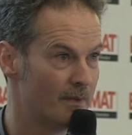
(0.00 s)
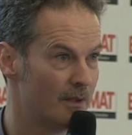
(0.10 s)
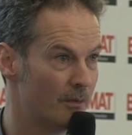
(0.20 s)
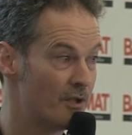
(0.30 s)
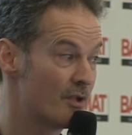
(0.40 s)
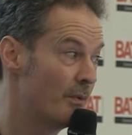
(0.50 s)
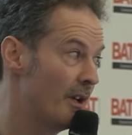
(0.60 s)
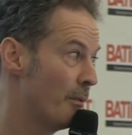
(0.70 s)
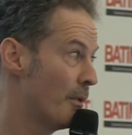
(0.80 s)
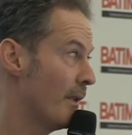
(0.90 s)
which is
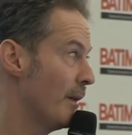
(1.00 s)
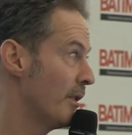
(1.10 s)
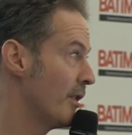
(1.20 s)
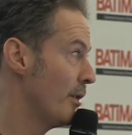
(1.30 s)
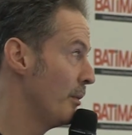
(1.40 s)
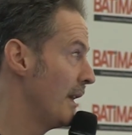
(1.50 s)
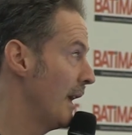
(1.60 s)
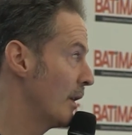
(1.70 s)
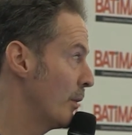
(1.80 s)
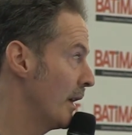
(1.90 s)
why we were able to do it
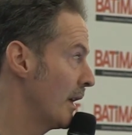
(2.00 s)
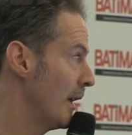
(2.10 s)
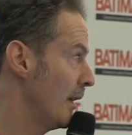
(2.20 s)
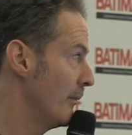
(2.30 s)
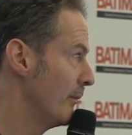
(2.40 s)
that quickly.